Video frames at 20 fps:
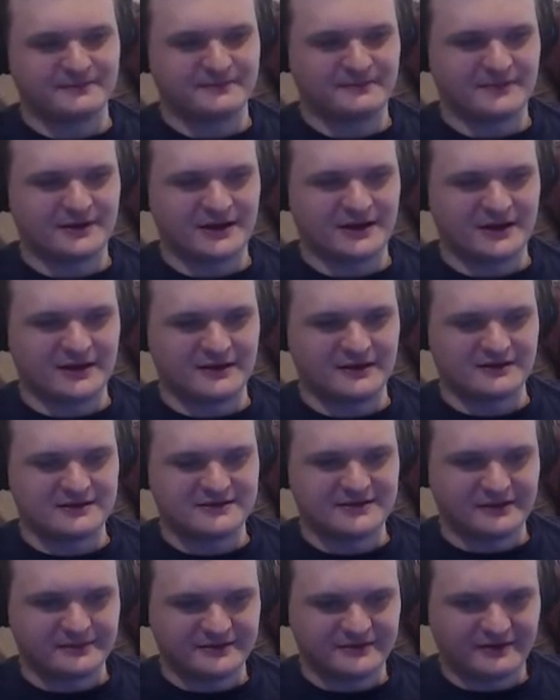And
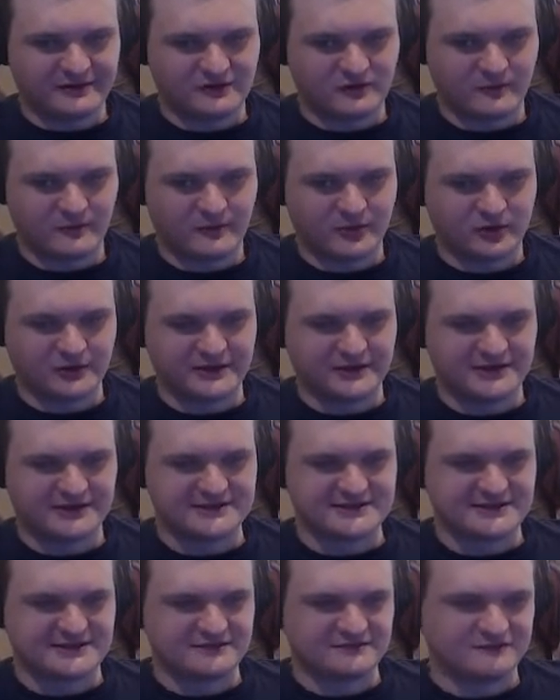Double Duckler Bully
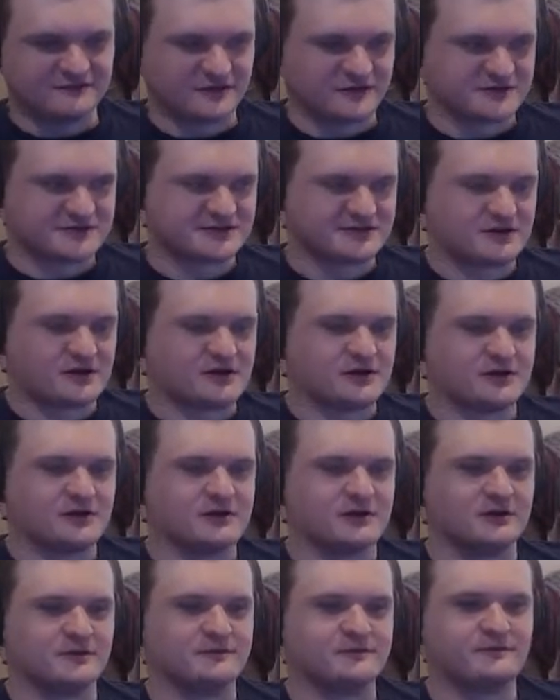is the first star
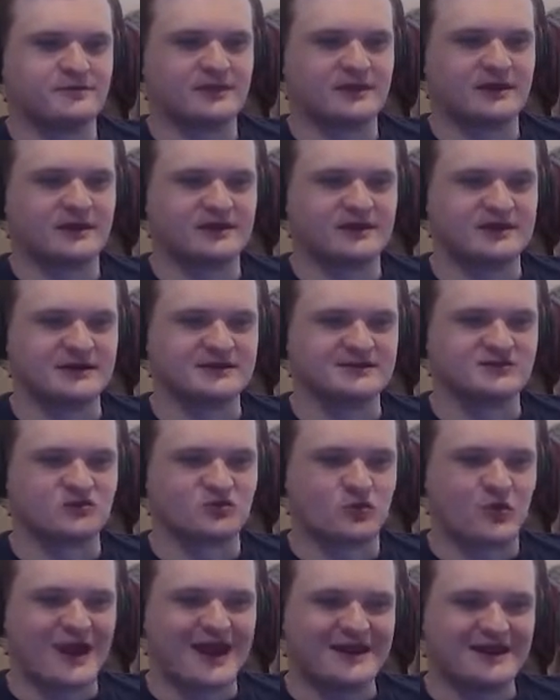here. He is
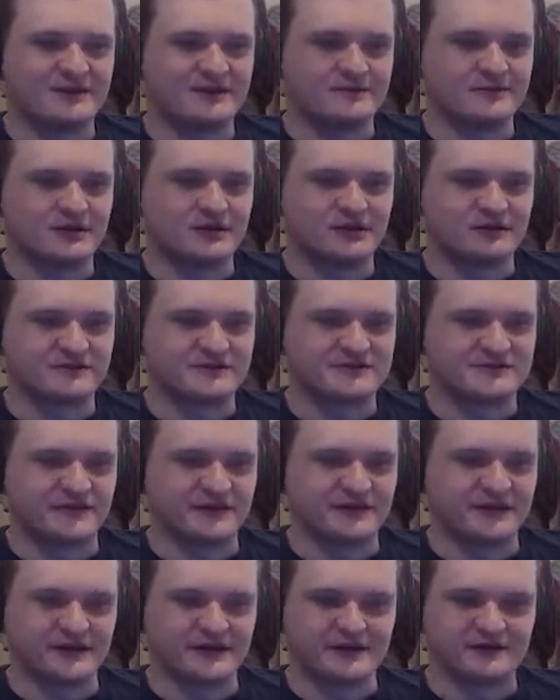right in the middle of us
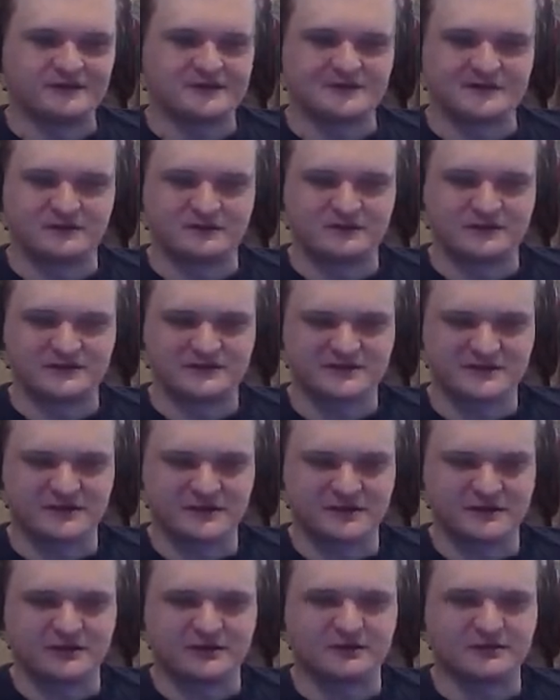right now, so we're just
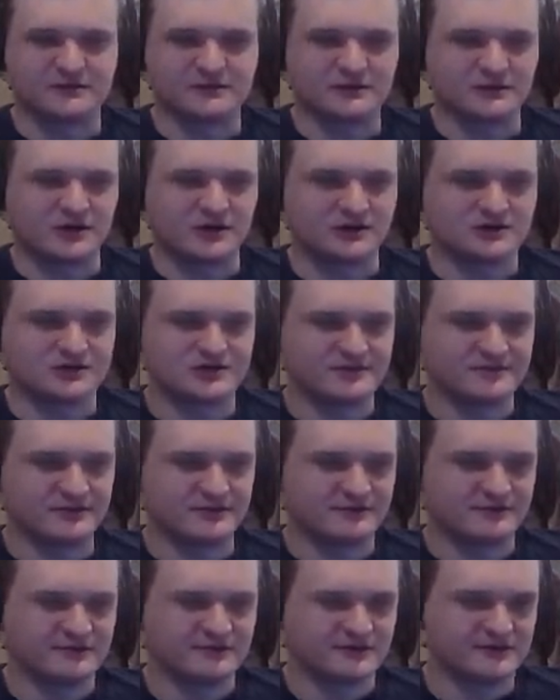gonna long jump
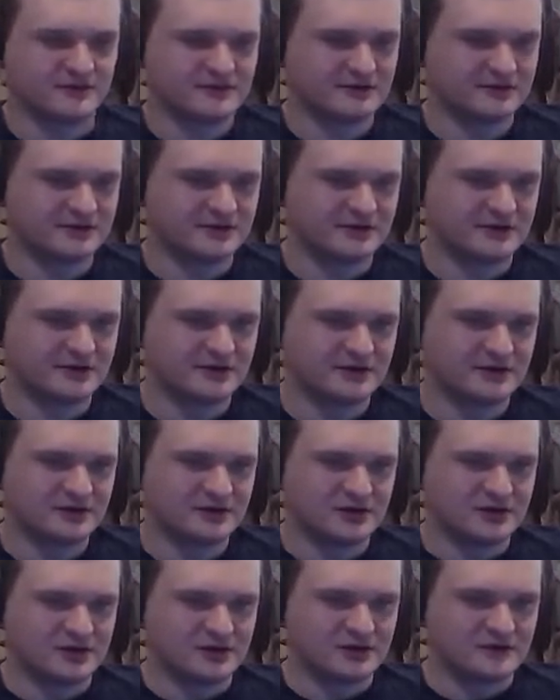over.
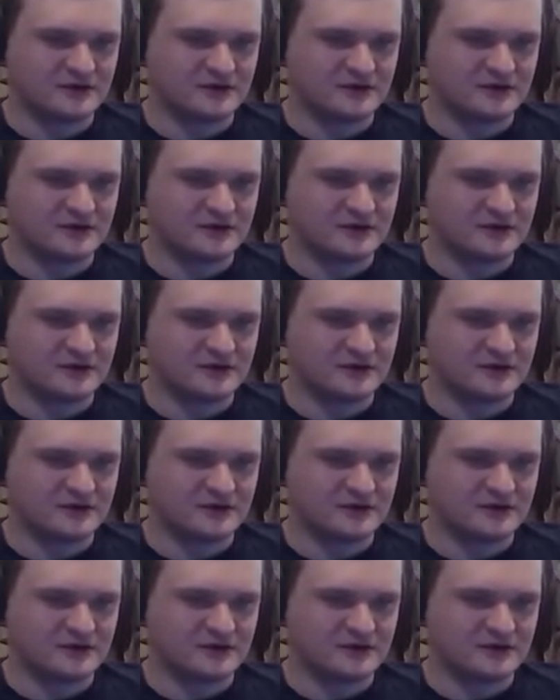If you